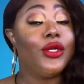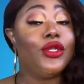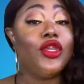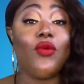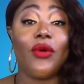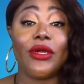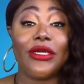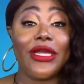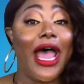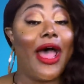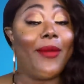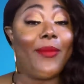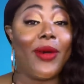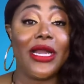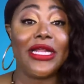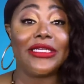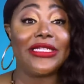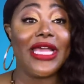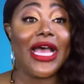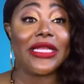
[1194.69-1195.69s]
you will not
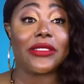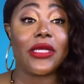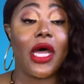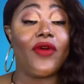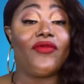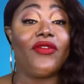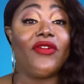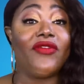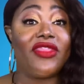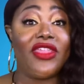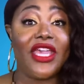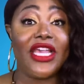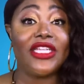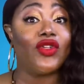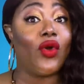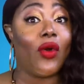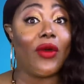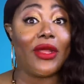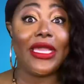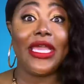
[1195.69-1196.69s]
monetize off of
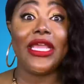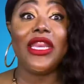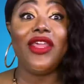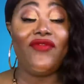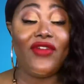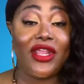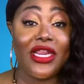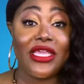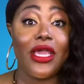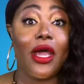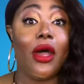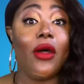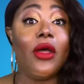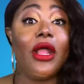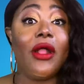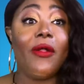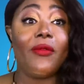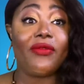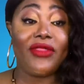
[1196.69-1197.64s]
this or any video.